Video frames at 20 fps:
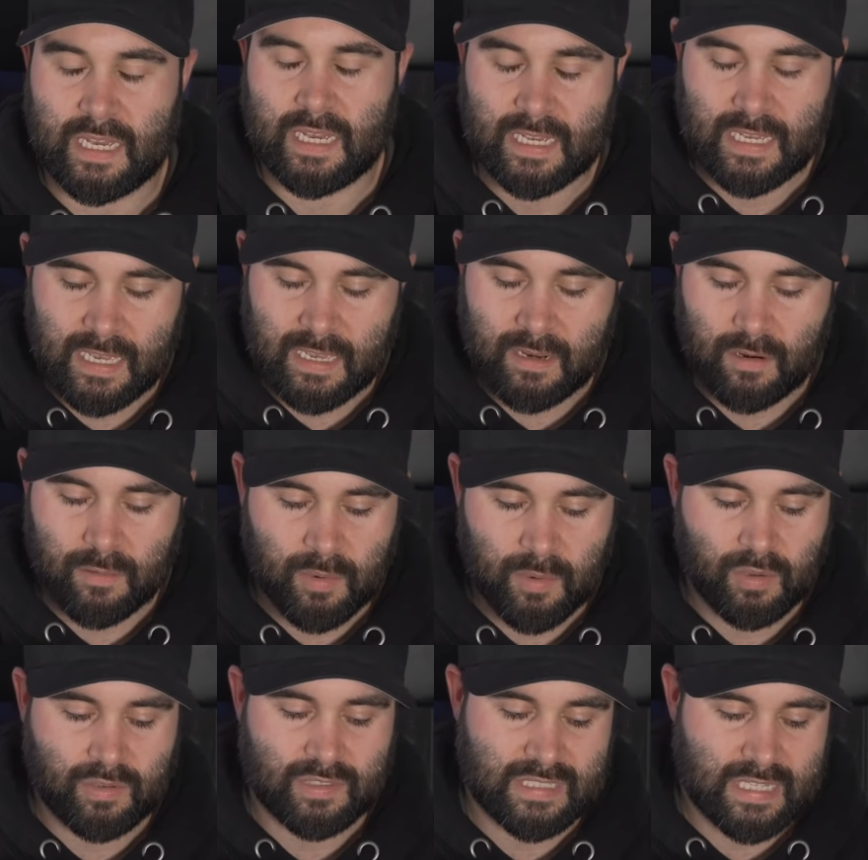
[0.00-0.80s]
Again, I'm
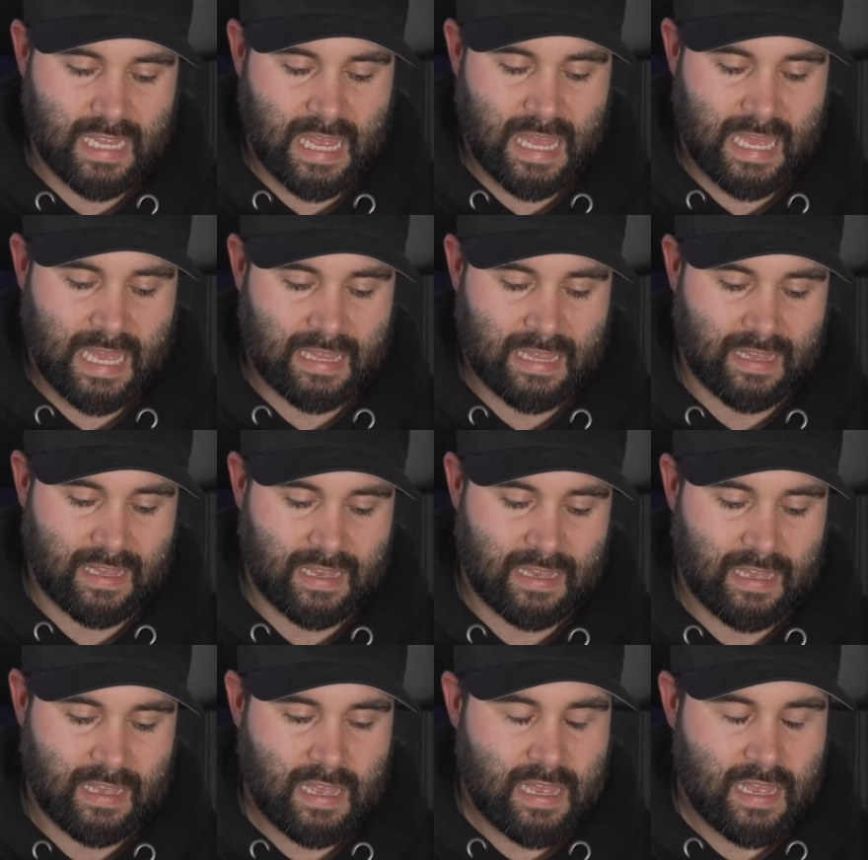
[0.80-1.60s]
not saying
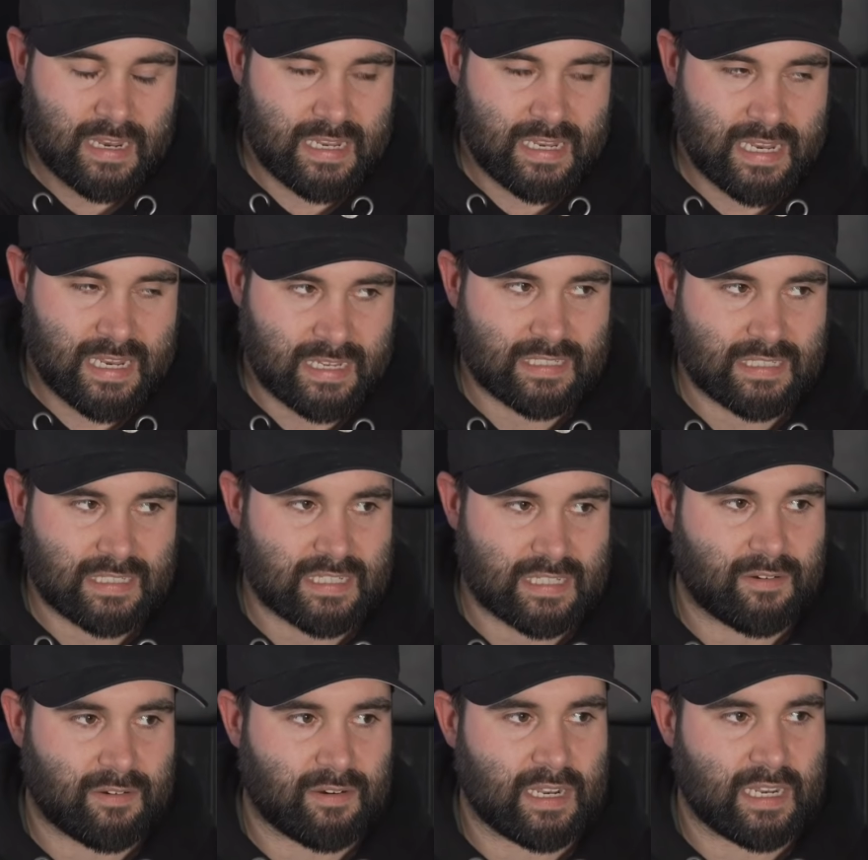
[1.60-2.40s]
that
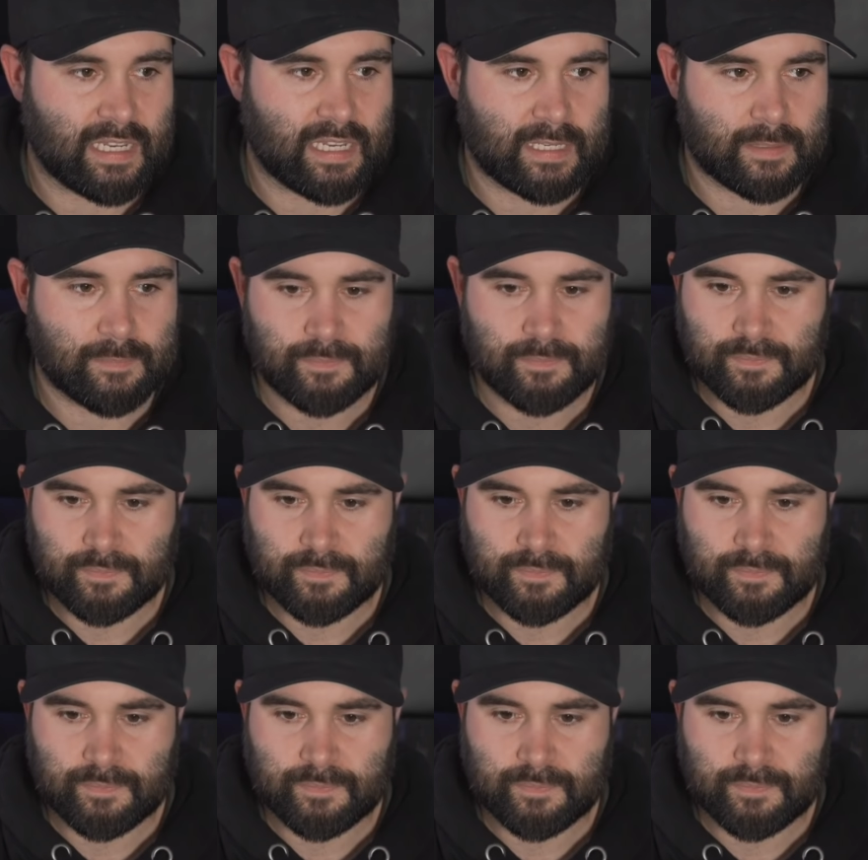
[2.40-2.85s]
necessarily,